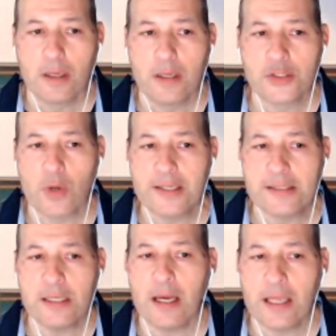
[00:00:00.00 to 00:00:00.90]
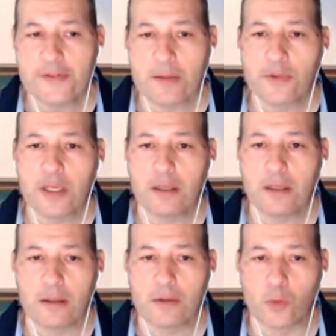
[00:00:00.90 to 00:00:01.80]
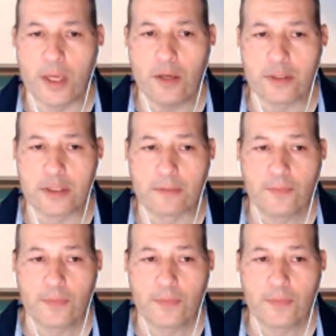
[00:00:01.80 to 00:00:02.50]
So I see I have something weird.